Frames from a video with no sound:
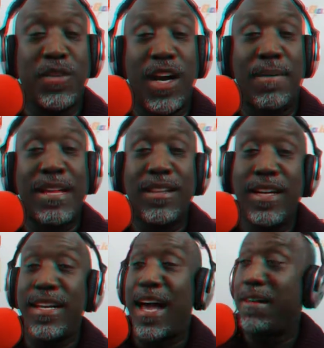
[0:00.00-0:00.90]
Everybody
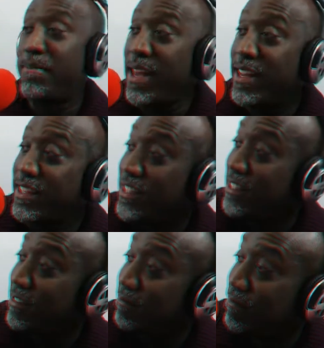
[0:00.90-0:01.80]
looking down the bench,
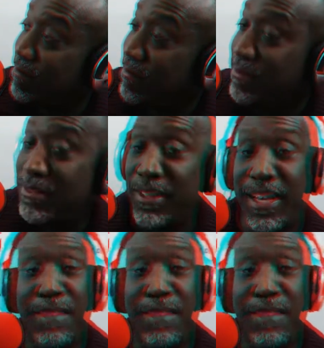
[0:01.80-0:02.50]
looking at